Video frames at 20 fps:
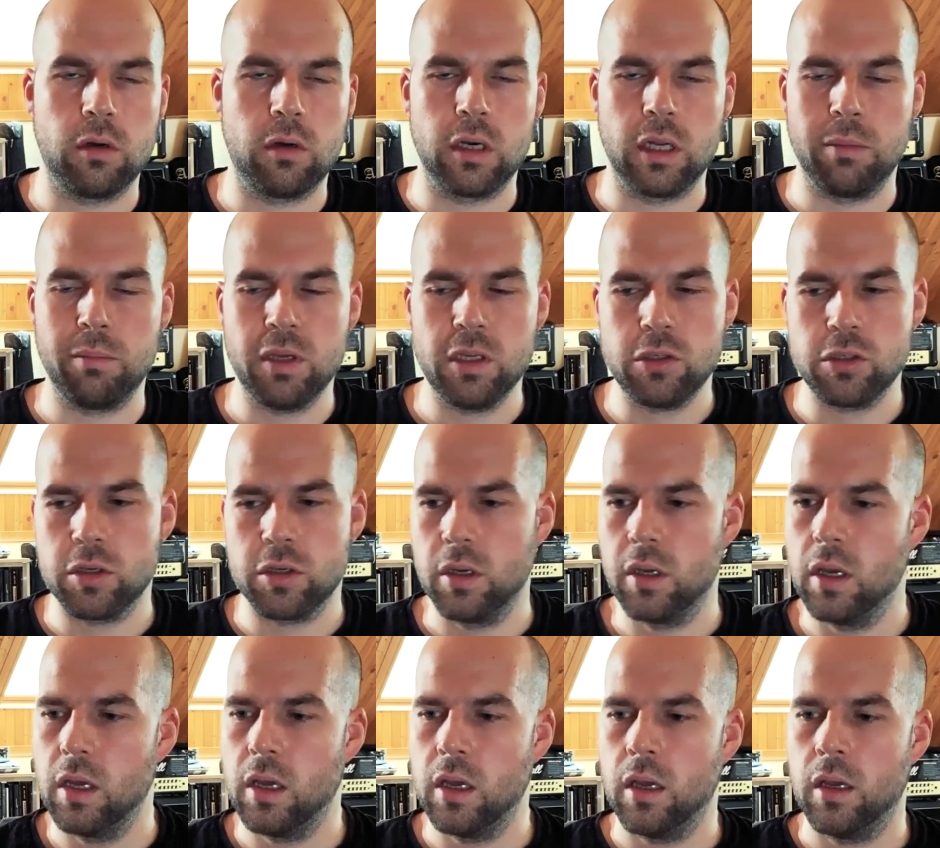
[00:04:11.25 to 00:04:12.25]
image,
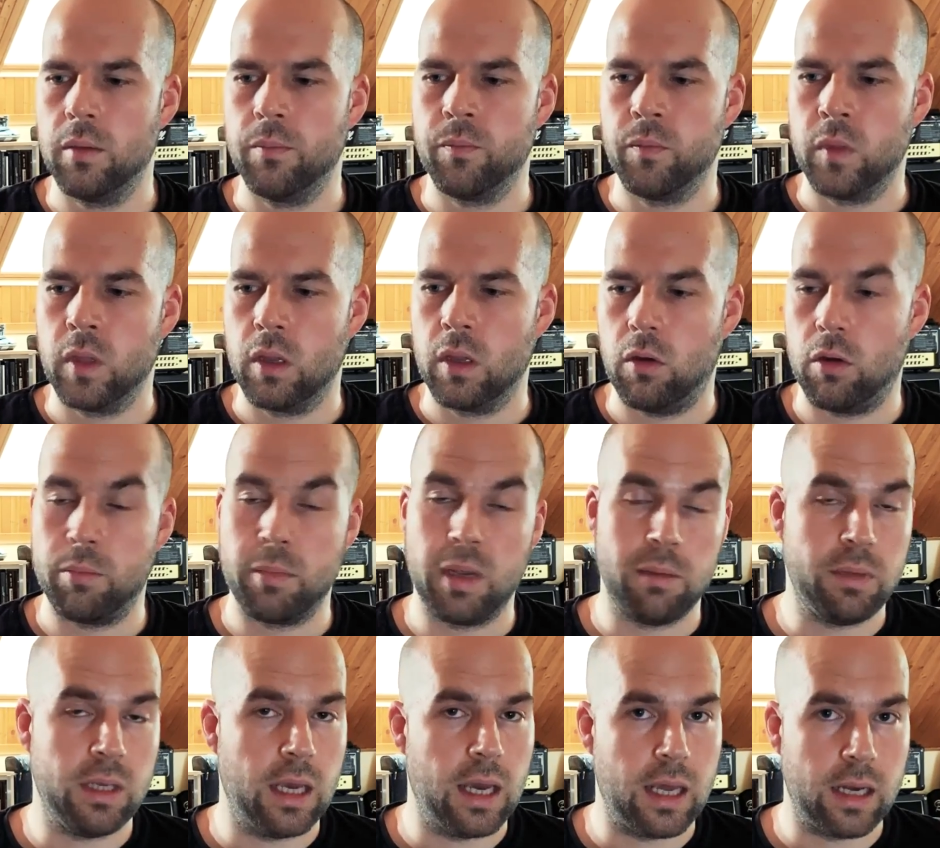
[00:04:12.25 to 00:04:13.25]
or
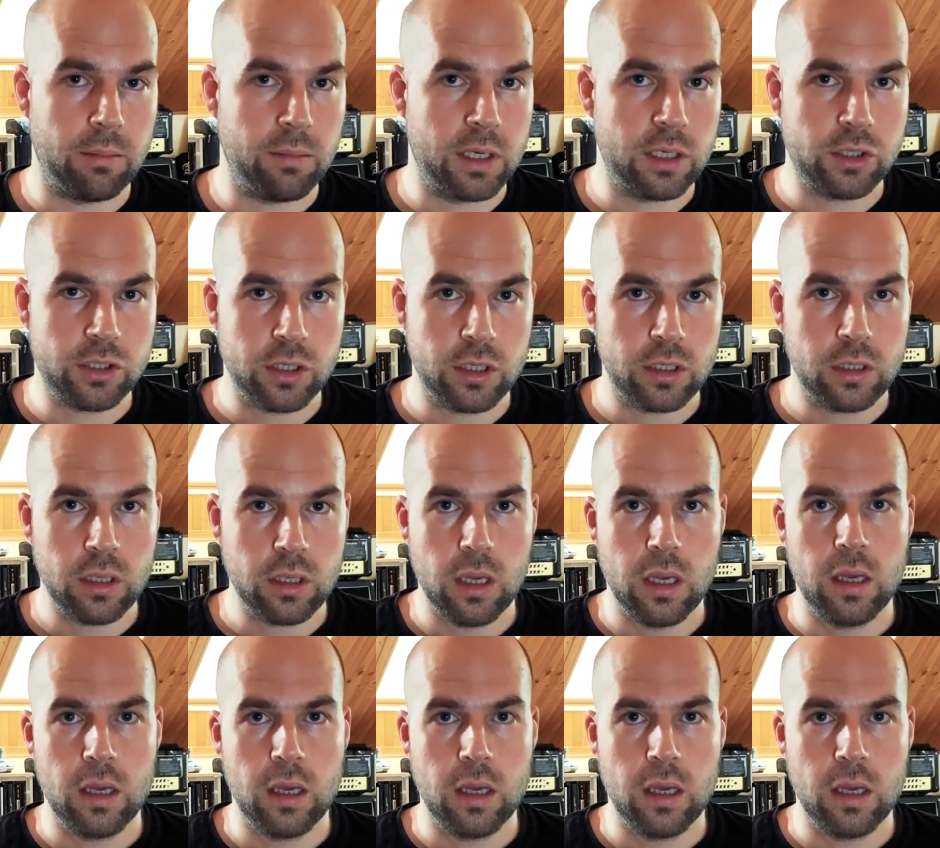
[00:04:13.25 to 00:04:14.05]
maybe animation.